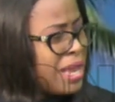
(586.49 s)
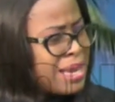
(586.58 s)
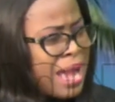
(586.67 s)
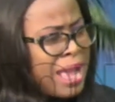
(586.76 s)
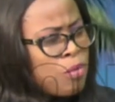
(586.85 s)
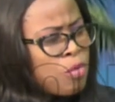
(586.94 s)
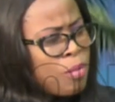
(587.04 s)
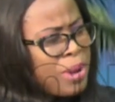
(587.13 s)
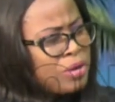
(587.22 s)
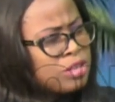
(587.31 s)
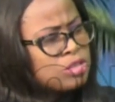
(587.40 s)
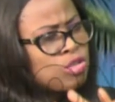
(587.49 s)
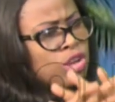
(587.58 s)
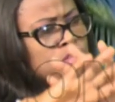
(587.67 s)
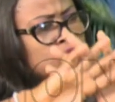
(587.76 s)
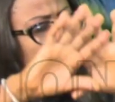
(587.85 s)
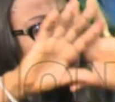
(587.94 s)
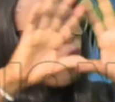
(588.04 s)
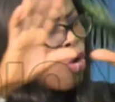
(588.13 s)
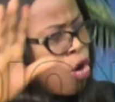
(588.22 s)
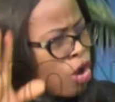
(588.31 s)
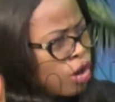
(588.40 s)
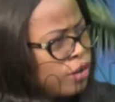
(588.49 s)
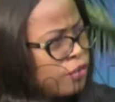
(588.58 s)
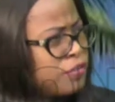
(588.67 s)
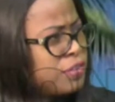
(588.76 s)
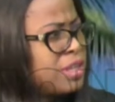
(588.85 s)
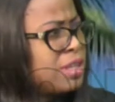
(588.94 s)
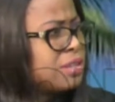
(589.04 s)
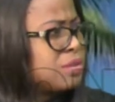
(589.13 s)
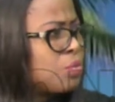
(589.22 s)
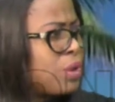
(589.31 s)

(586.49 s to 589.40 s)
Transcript: Now, a woman who is going through all of this,